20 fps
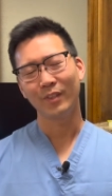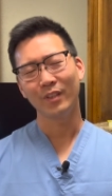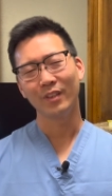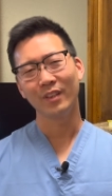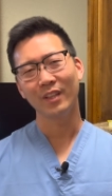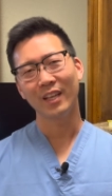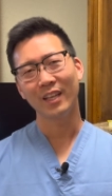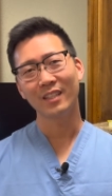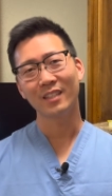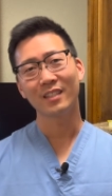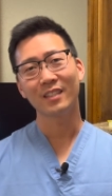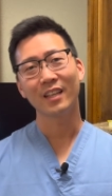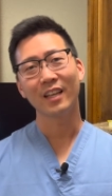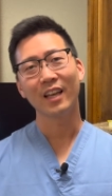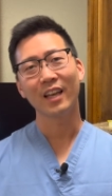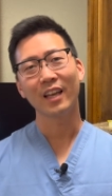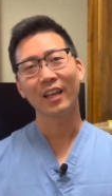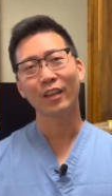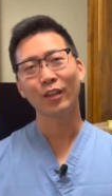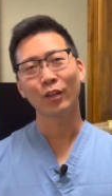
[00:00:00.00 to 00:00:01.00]
let's
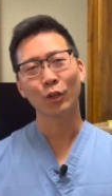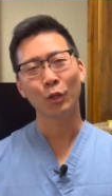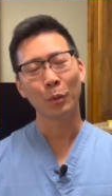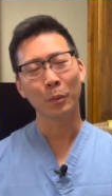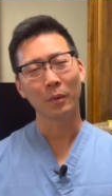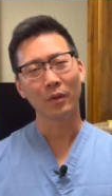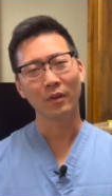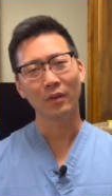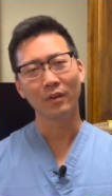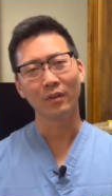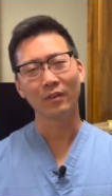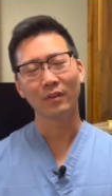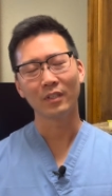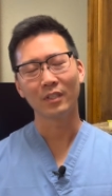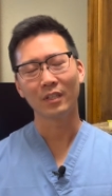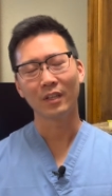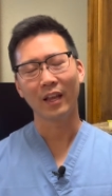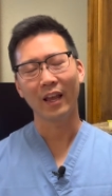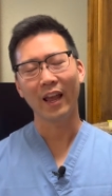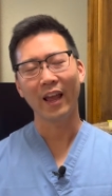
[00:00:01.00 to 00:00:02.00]
say you
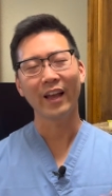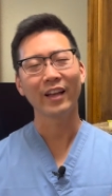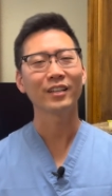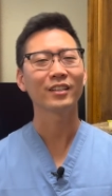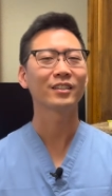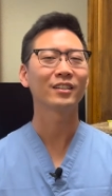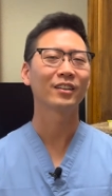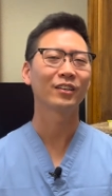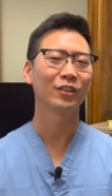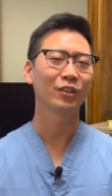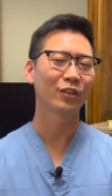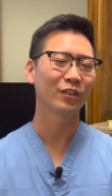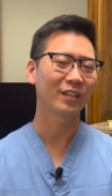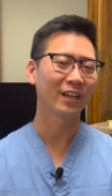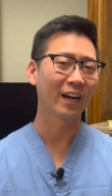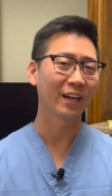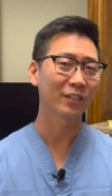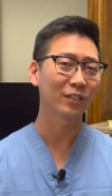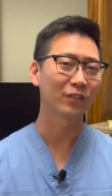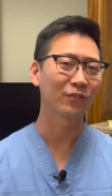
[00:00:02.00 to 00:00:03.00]
ask your
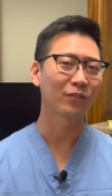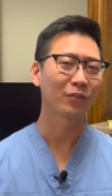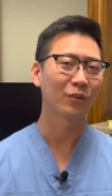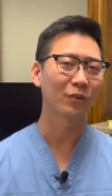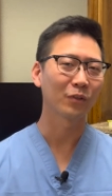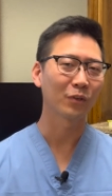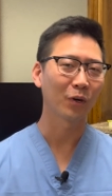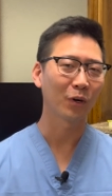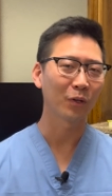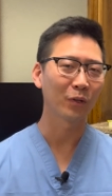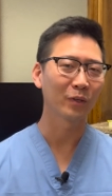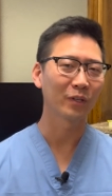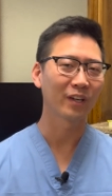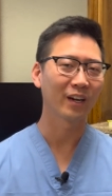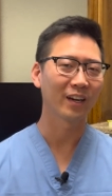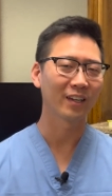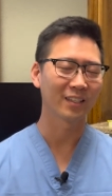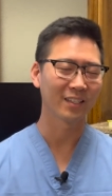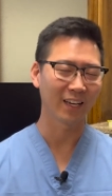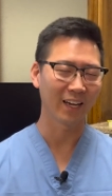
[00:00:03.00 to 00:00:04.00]
doctor for a
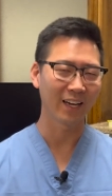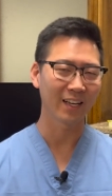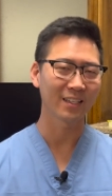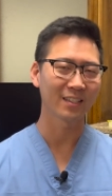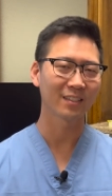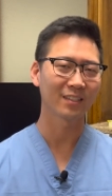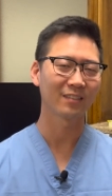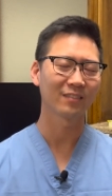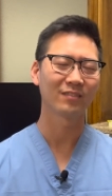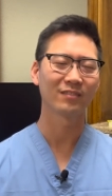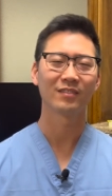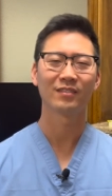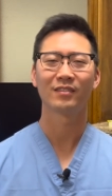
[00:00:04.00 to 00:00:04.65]
Cologuard test.